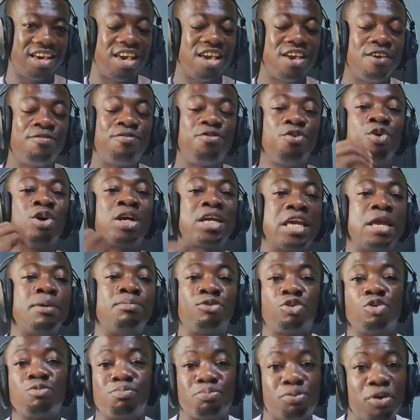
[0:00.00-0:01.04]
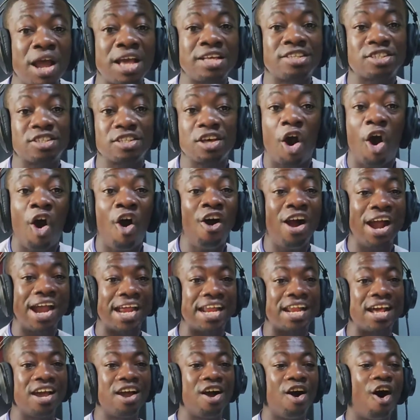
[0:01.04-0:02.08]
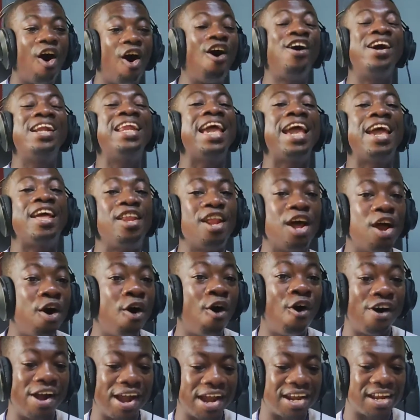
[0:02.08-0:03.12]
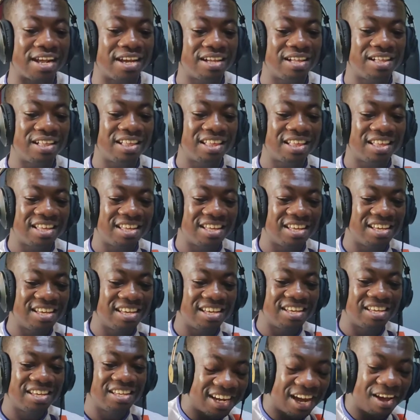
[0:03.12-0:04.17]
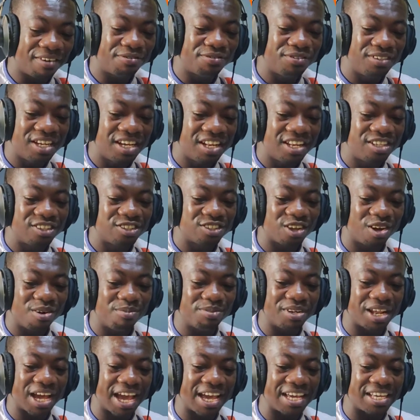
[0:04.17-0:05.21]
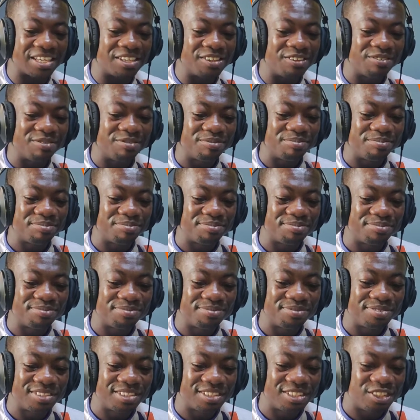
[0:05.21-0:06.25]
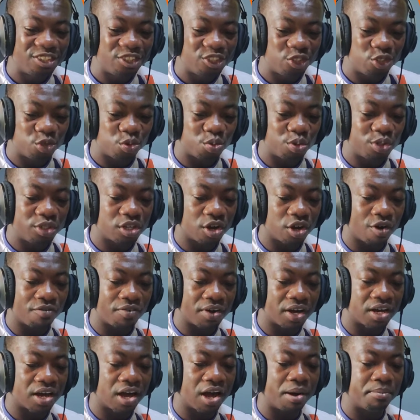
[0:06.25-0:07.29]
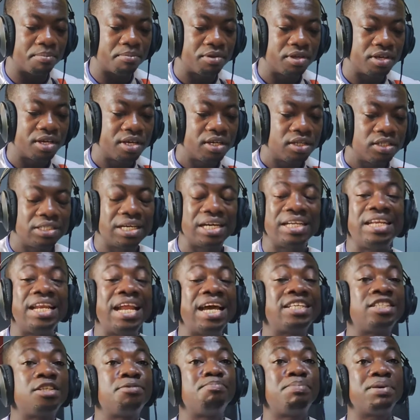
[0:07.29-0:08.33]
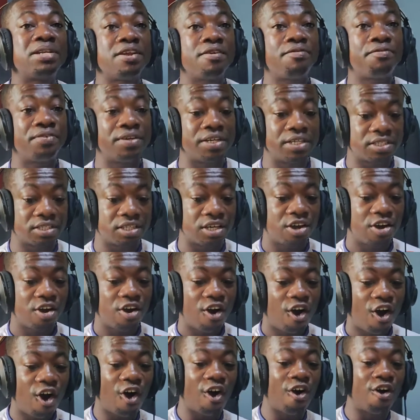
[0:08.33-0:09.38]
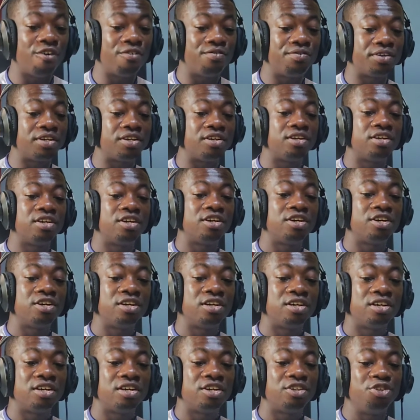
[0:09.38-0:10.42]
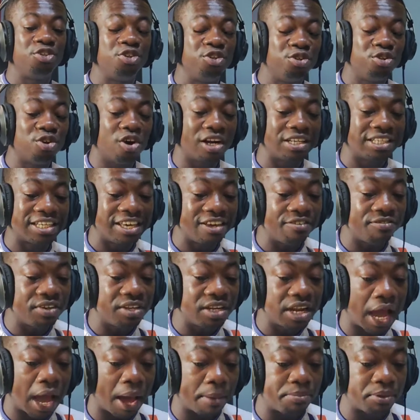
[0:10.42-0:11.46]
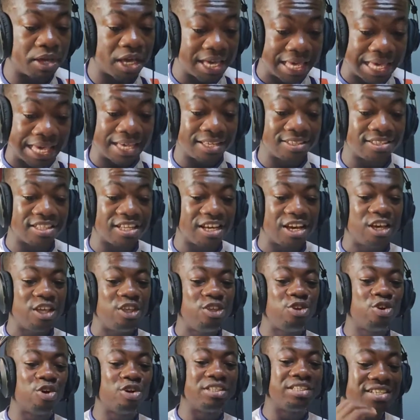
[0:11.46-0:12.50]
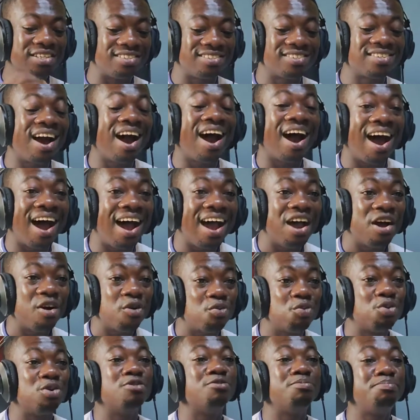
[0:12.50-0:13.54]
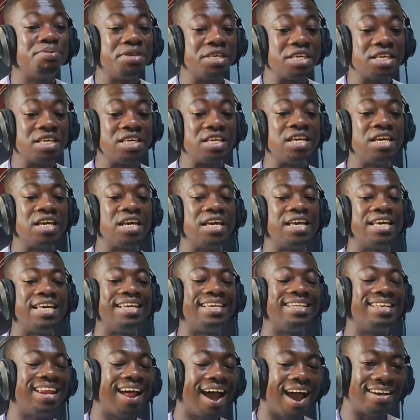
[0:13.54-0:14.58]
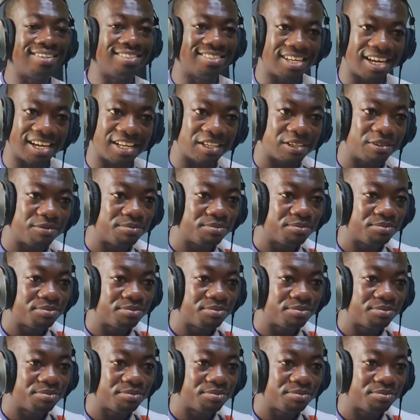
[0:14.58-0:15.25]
if you keep to press on and on, definitely someday you would overcome. The next benefit of you not giving up is your desire will be ignited.